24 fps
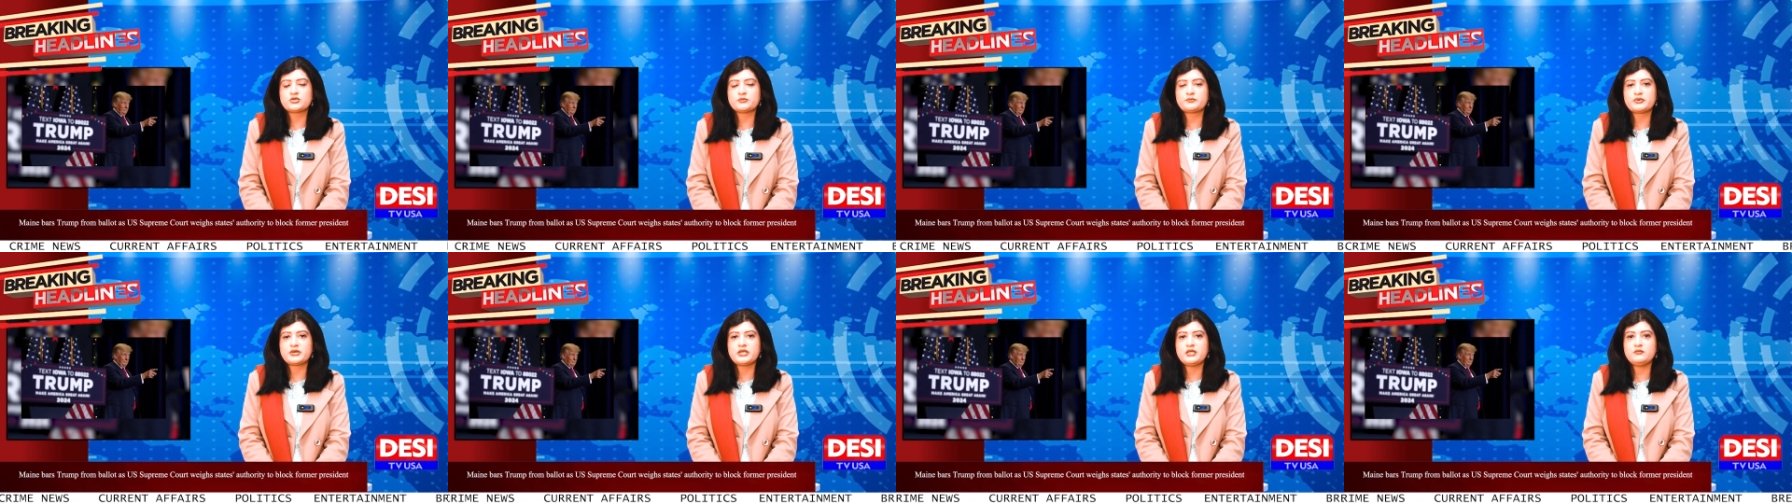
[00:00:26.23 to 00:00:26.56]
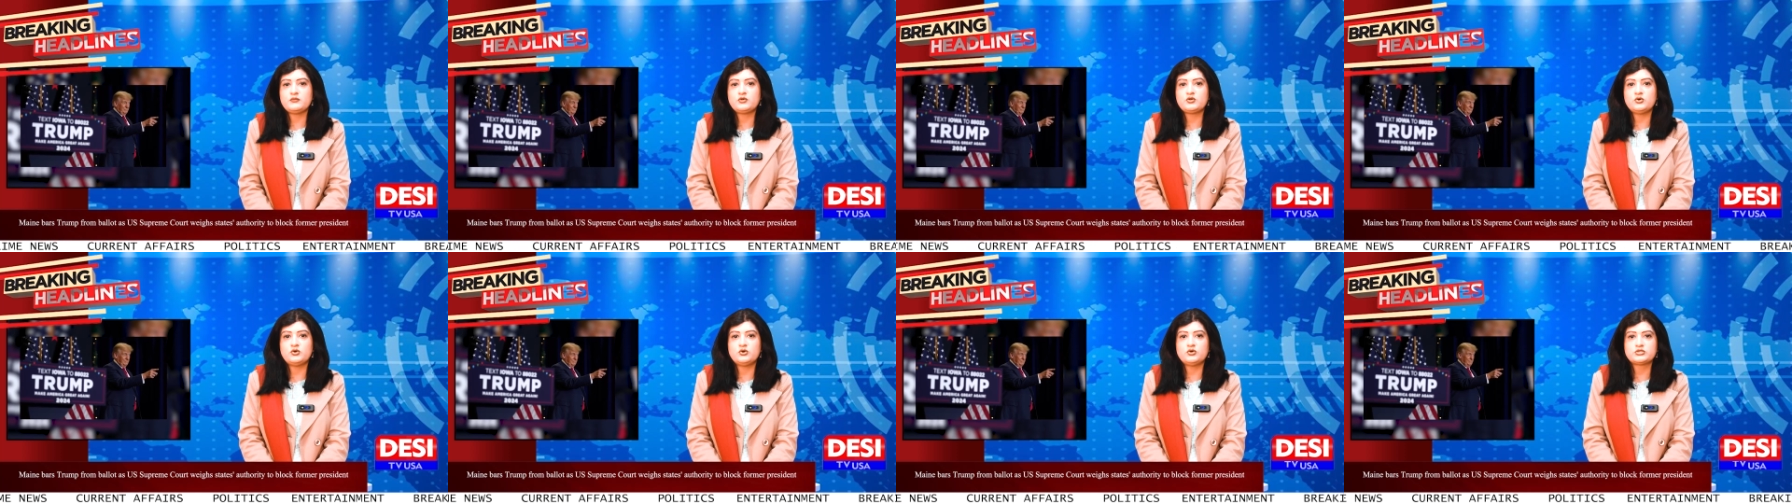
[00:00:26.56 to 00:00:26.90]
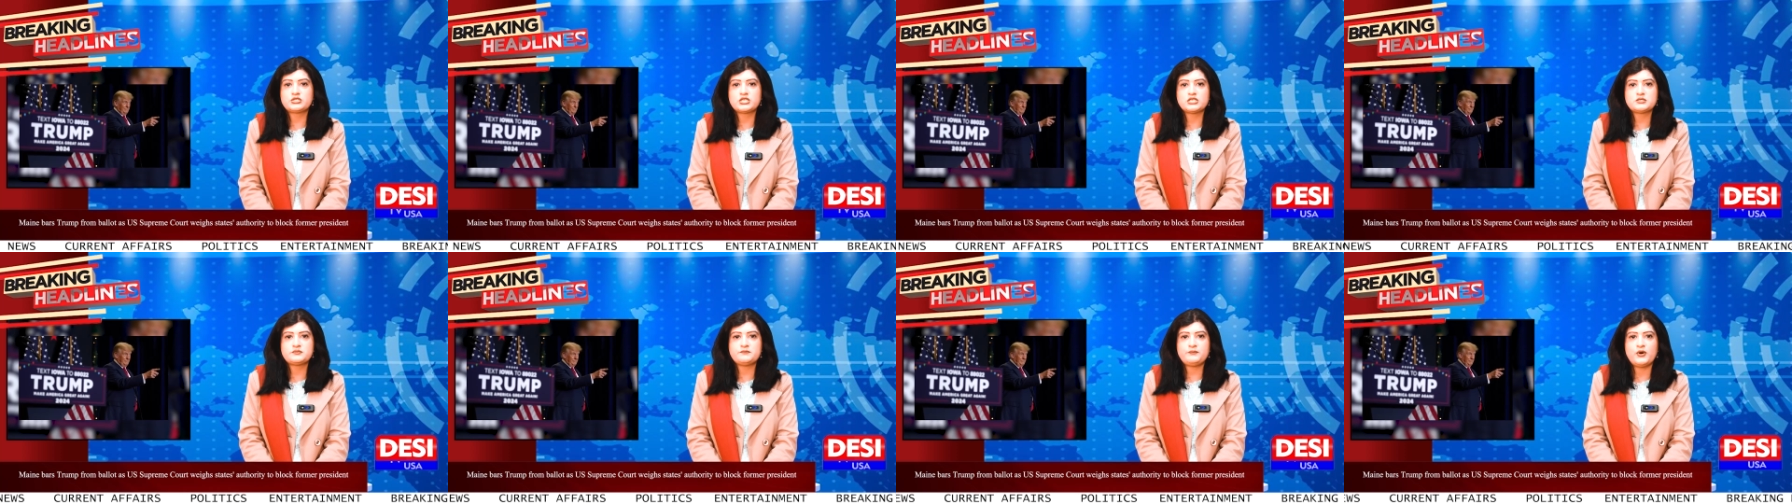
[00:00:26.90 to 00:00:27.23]
Supreme
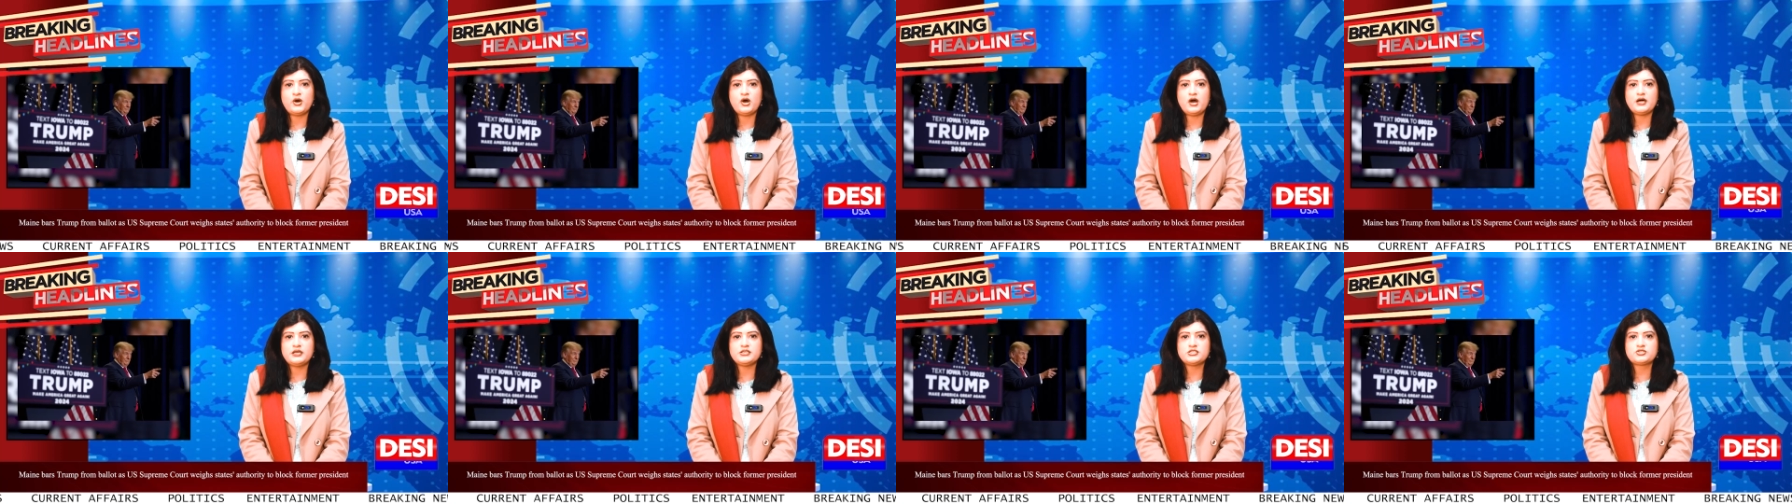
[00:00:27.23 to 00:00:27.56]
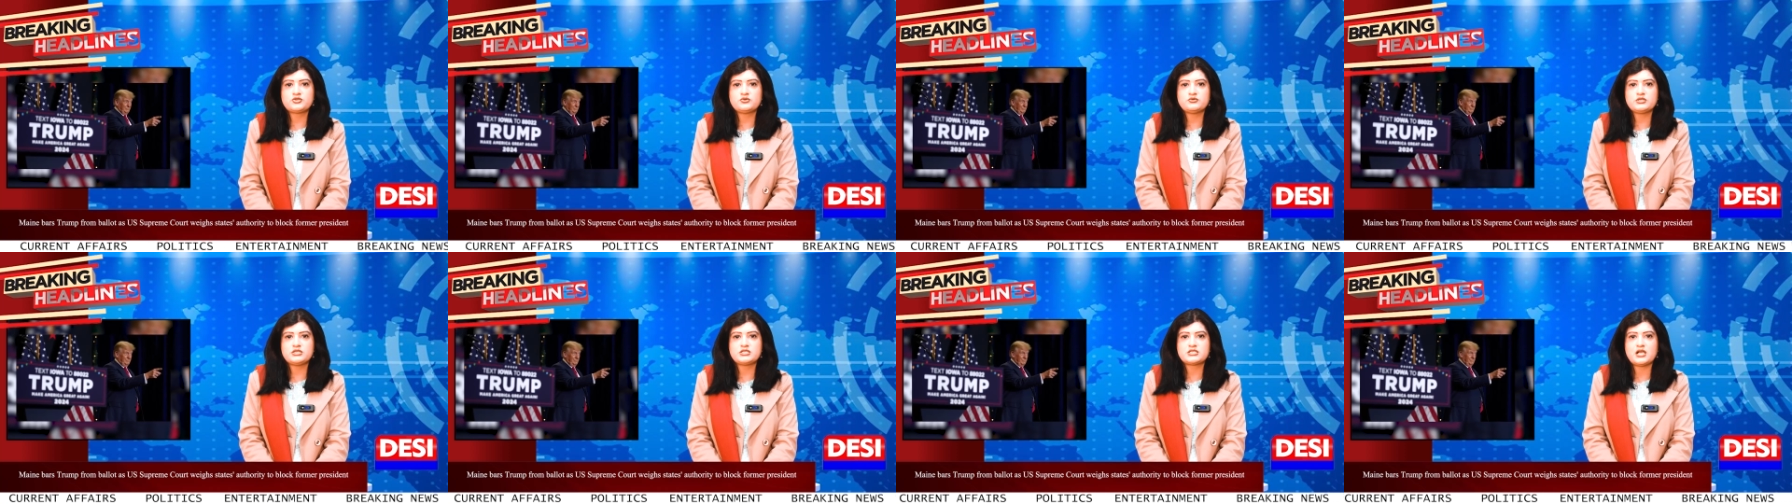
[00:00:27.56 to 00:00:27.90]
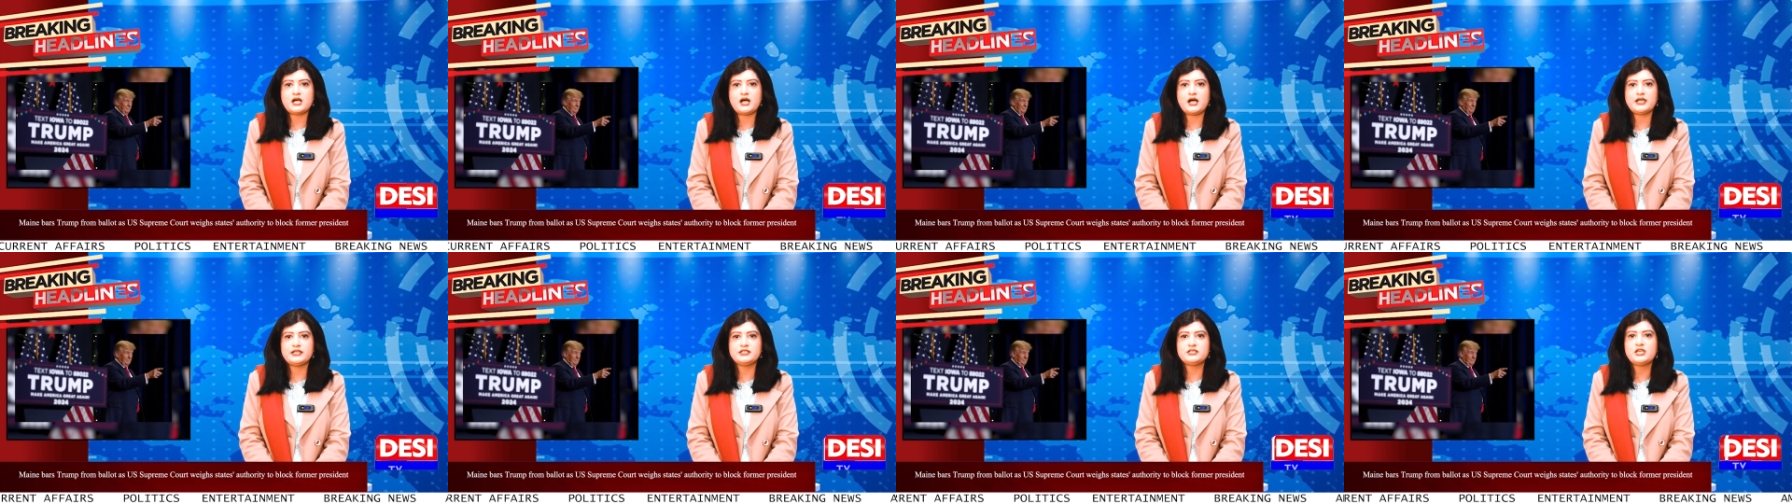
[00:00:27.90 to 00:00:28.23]
Court is poised to
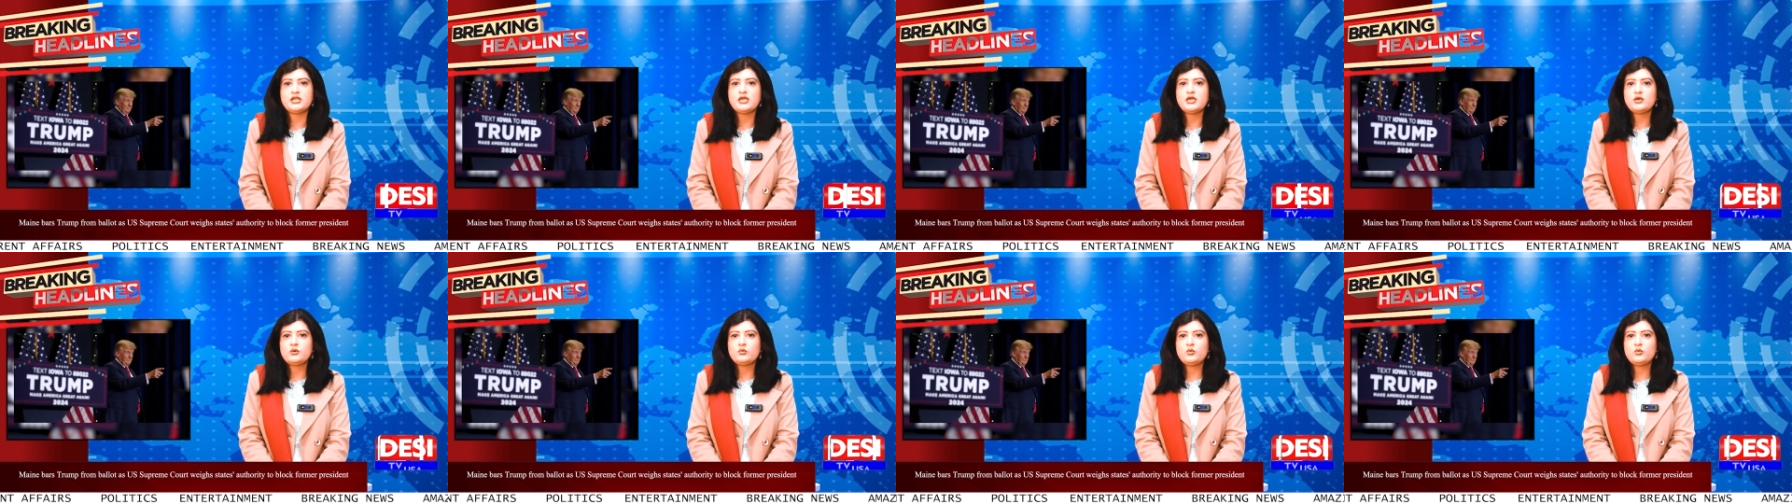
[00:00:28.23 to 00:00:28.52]
decide